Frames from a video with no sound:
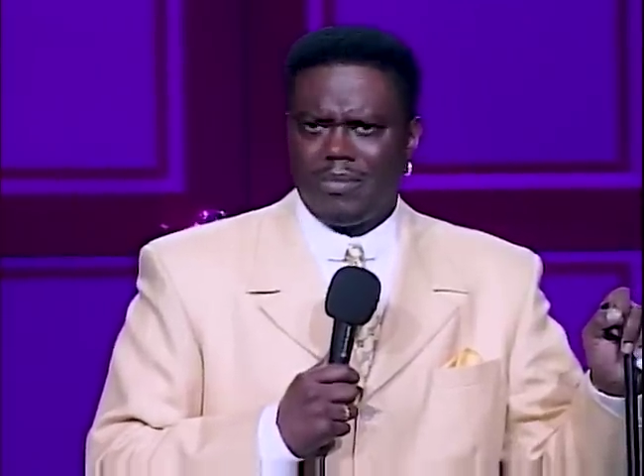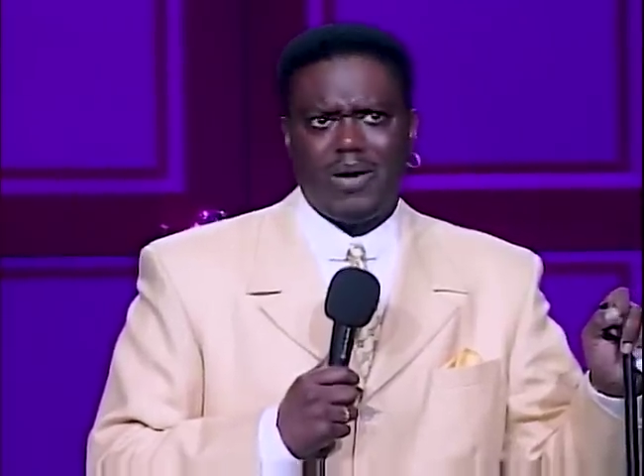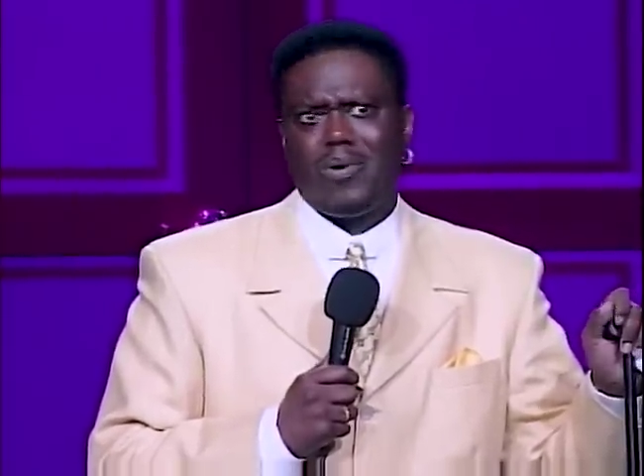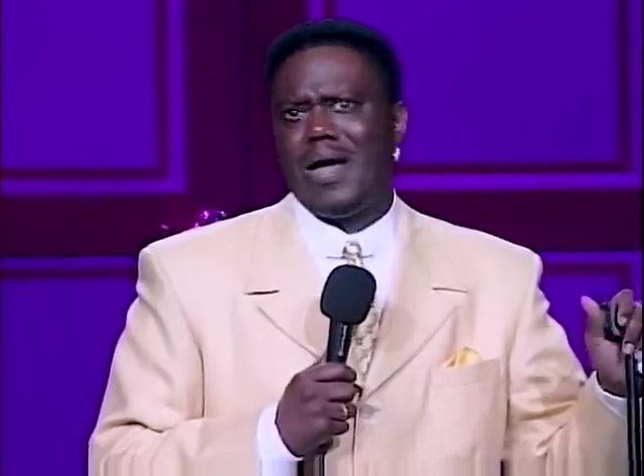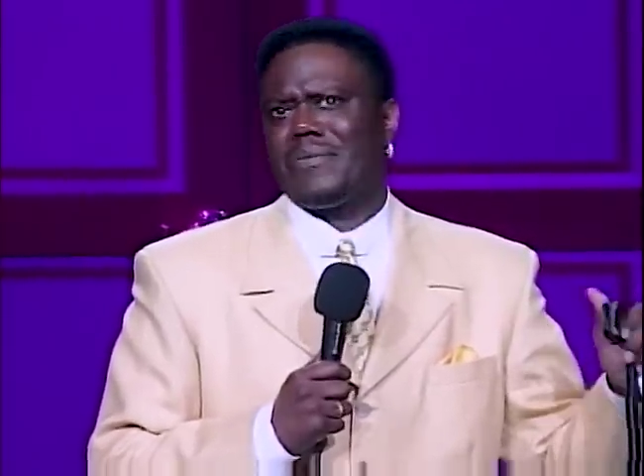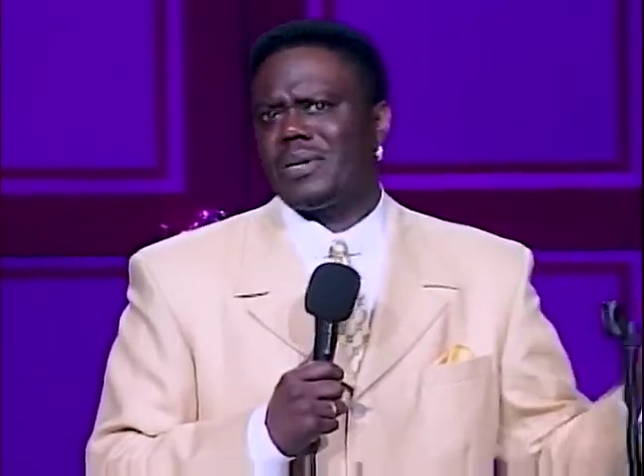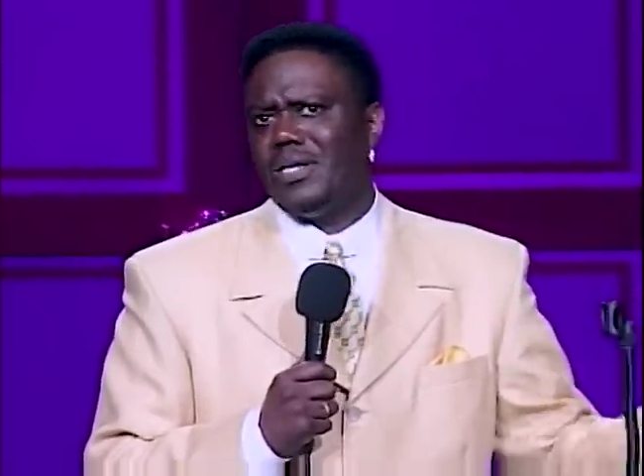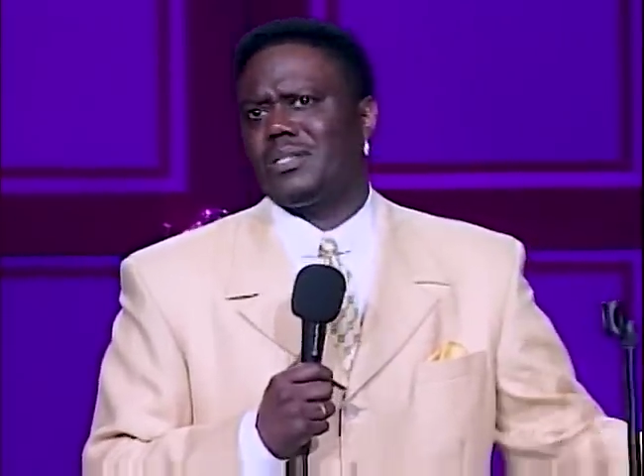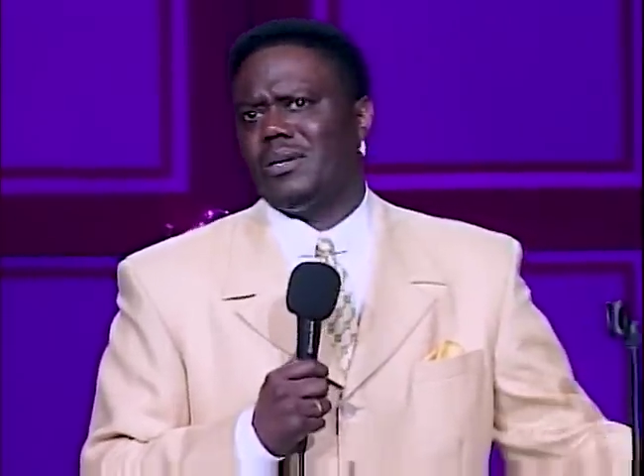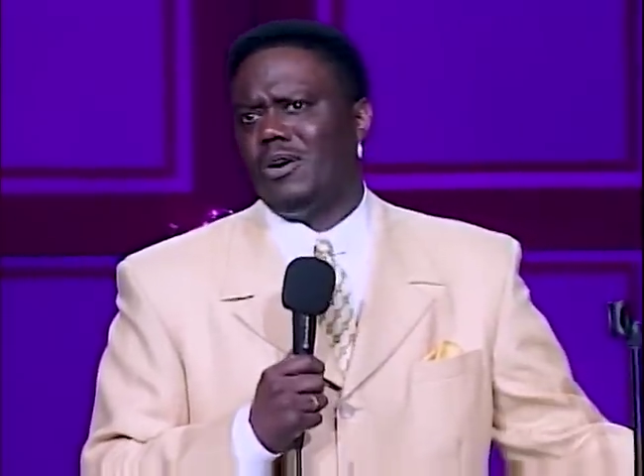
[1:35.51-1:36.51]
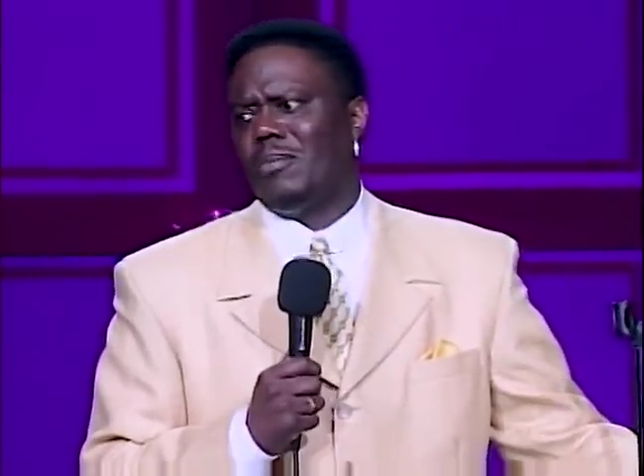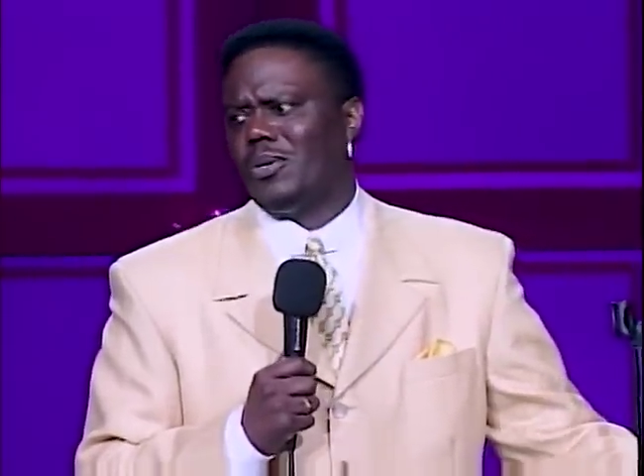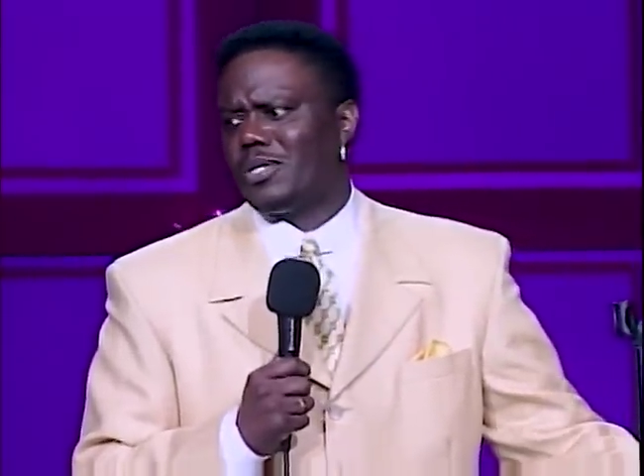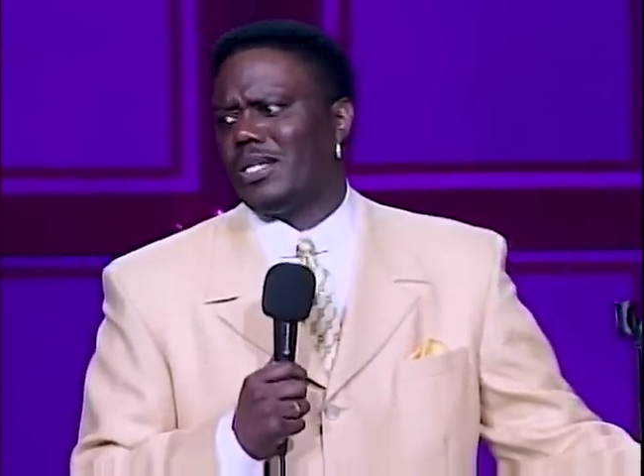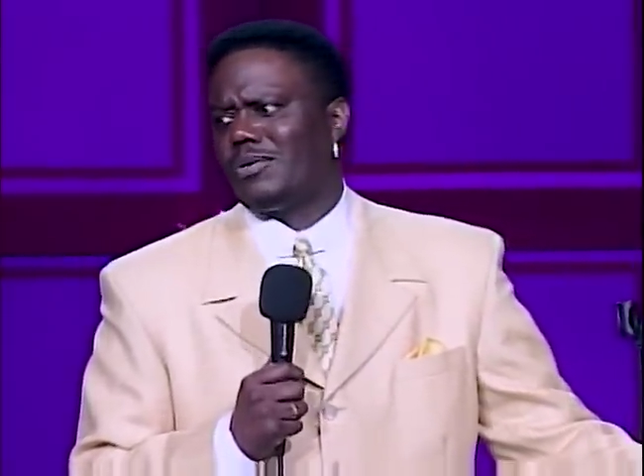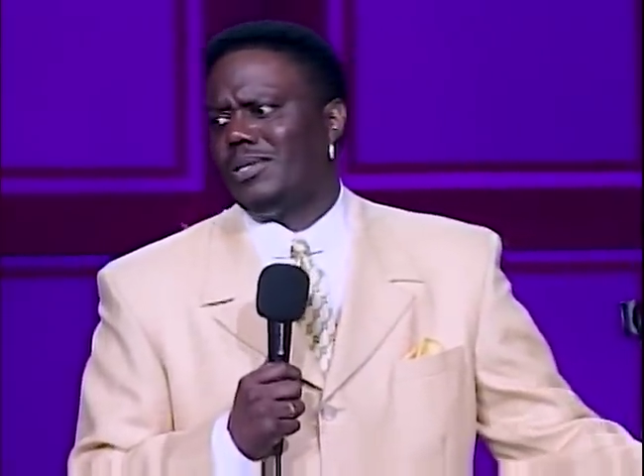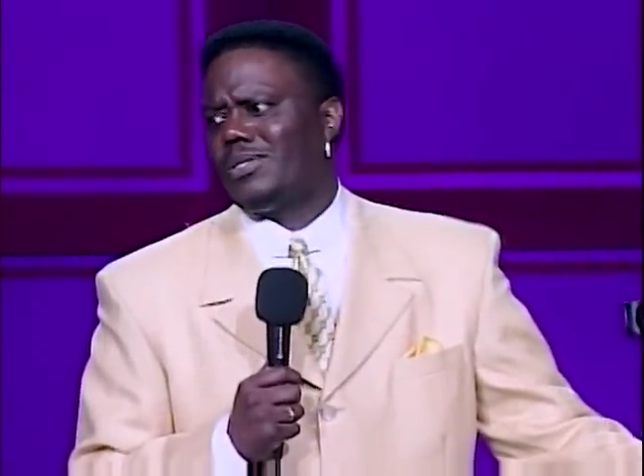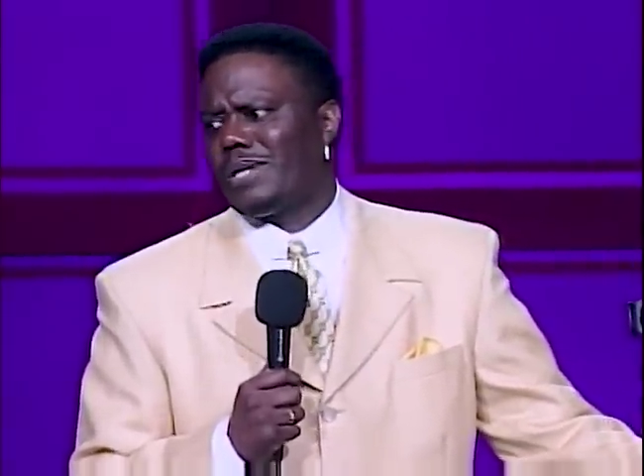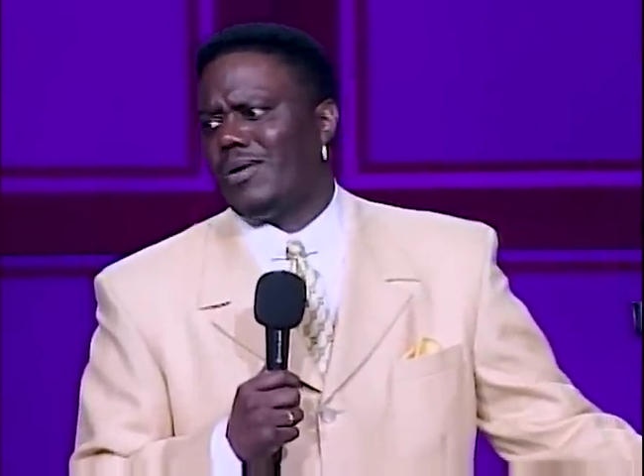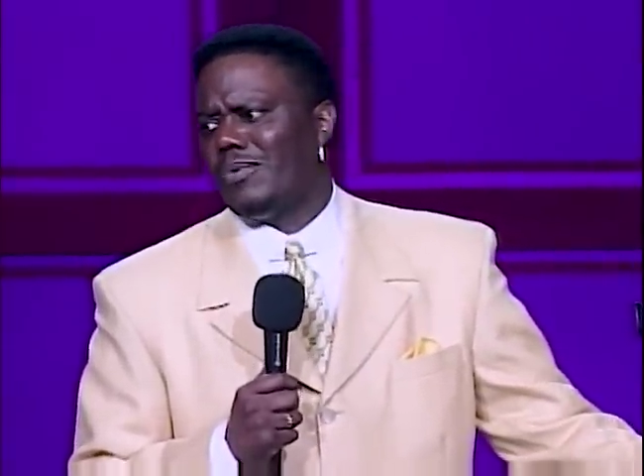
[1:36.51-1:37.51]
My wife cousin homosexual.
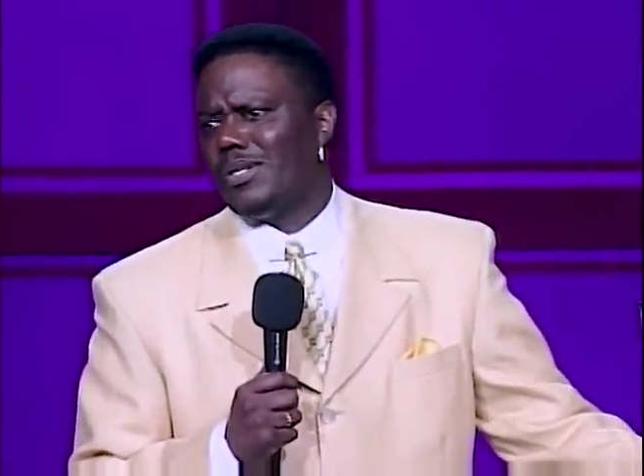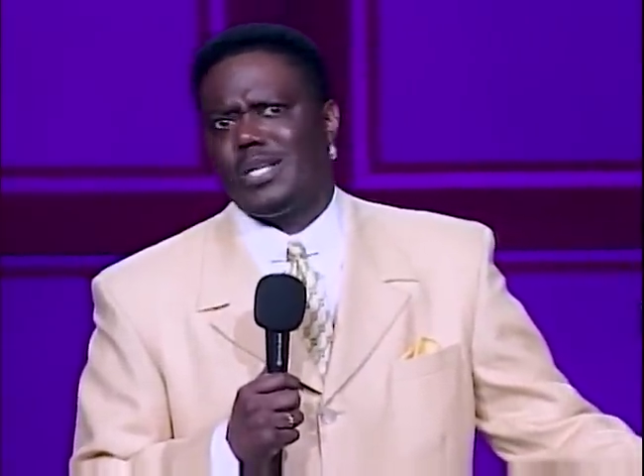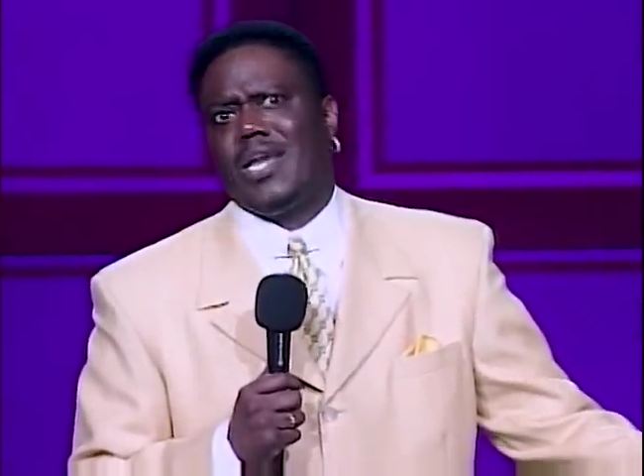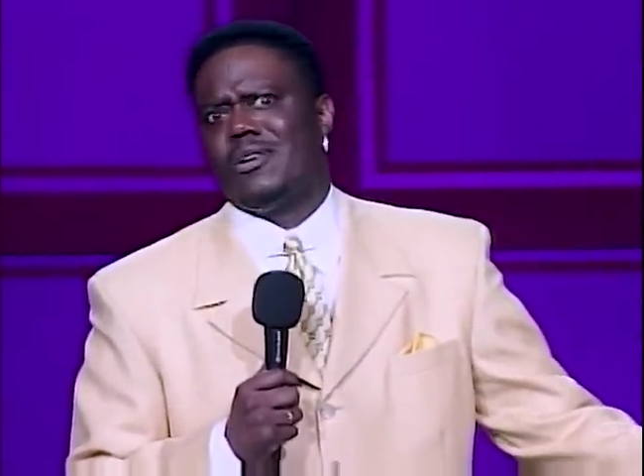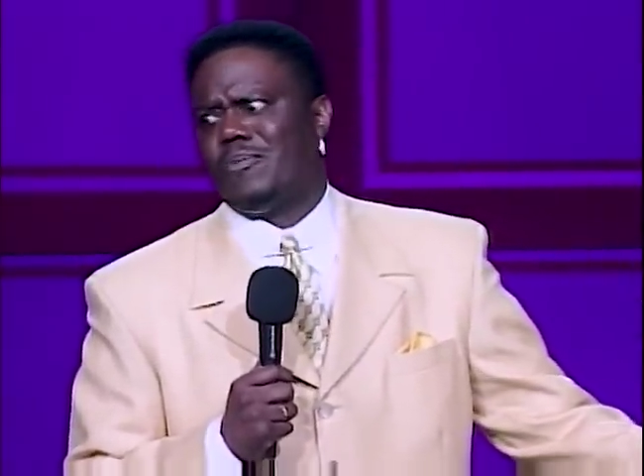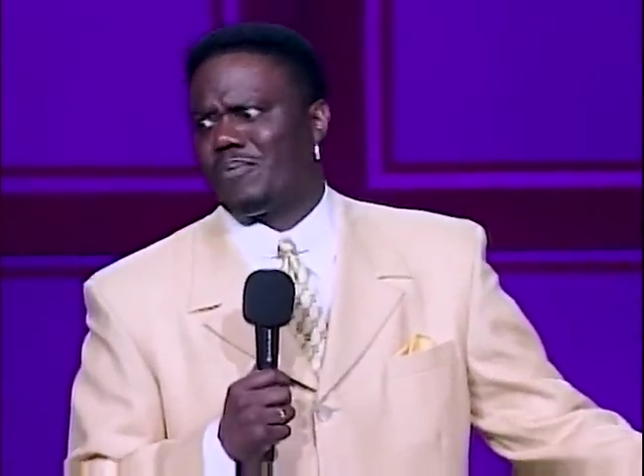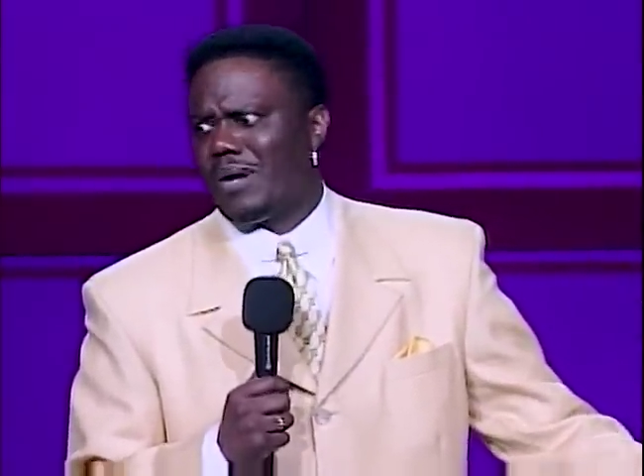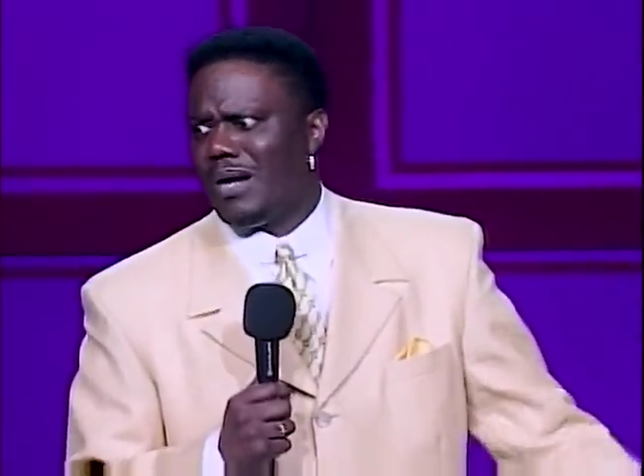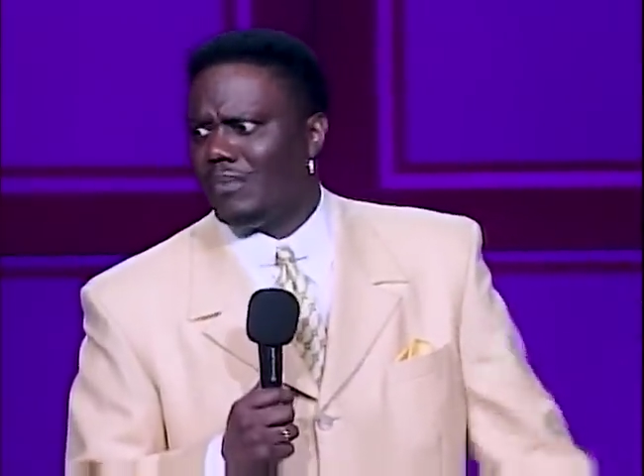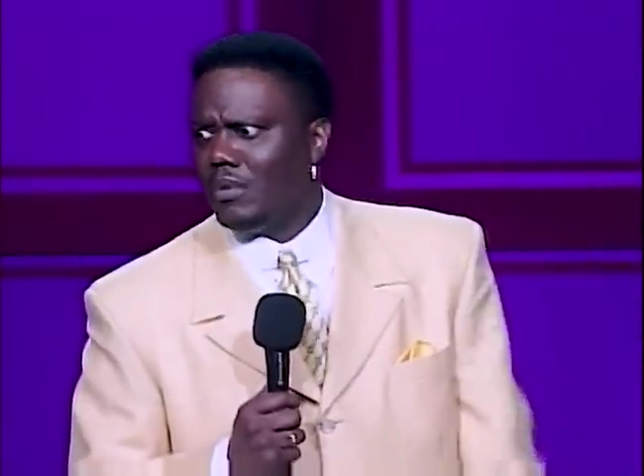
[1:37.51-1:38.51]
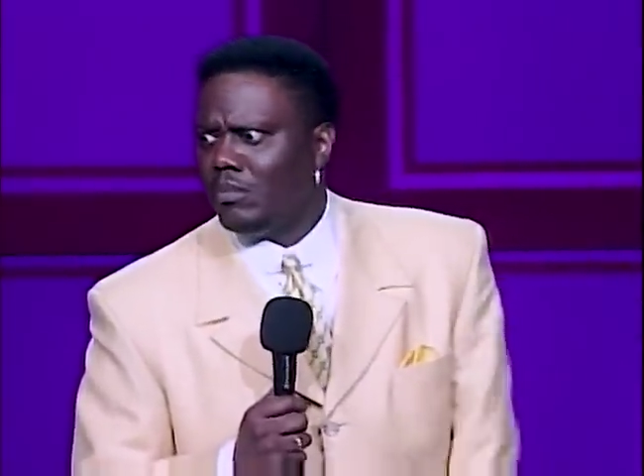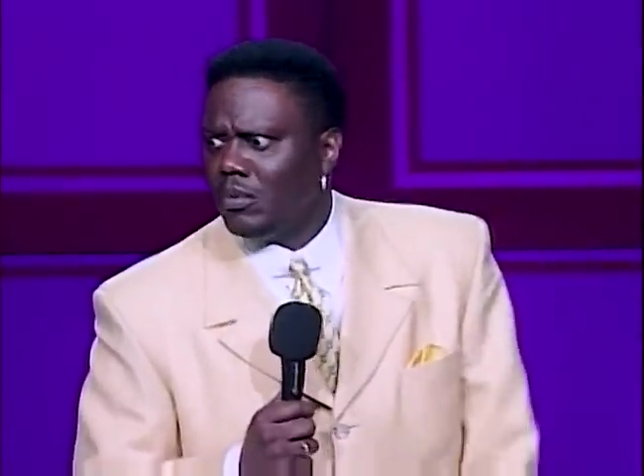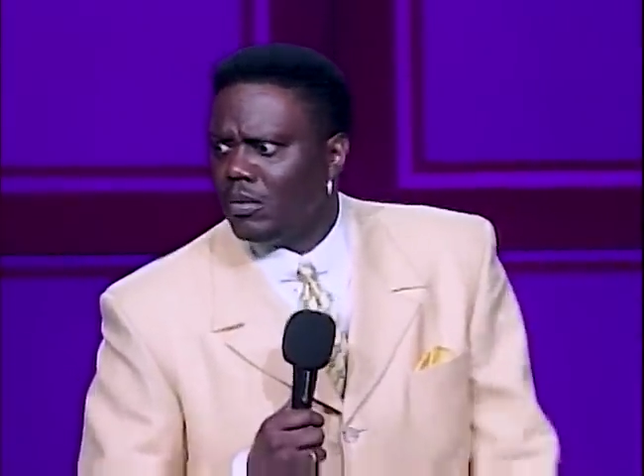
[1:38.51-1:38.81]
He stay with us. He ain't no problem.